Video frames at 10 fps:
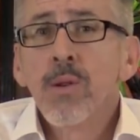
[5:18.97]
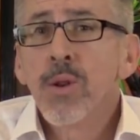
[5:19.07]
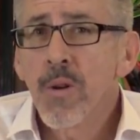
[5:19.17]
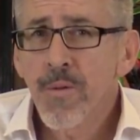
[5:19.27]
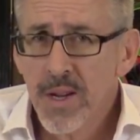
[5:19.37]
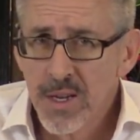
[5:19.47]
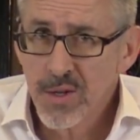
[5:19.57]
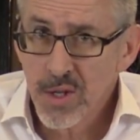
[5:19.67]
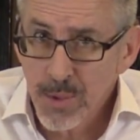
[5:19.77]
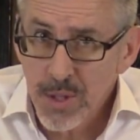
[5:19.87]
Don't forget to
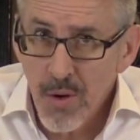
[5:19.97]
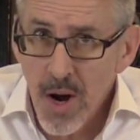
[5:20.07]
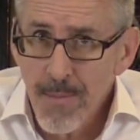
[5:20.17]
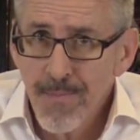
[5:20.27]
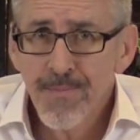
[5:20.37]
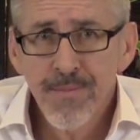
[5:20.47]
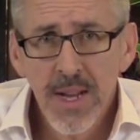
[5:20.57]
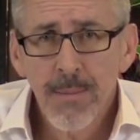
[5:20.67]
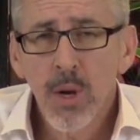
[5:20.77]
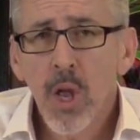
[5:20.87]
subscribe
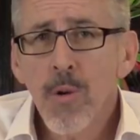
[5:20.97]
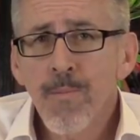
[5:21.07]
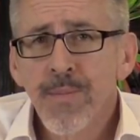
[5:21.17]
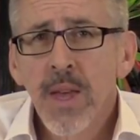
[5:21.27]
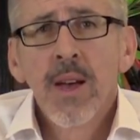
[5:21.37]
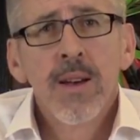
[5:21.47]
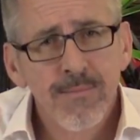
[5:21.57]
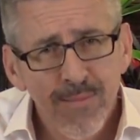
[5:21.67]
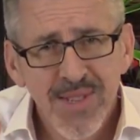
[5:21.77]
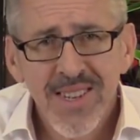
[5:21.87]
down below.
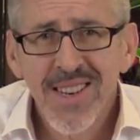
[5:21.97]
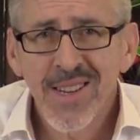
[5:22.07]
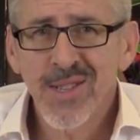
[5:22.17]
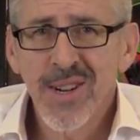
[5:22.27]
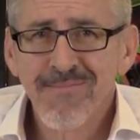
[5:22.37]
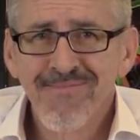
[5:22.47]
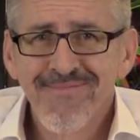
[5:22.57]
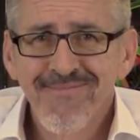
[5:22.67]
See you next time.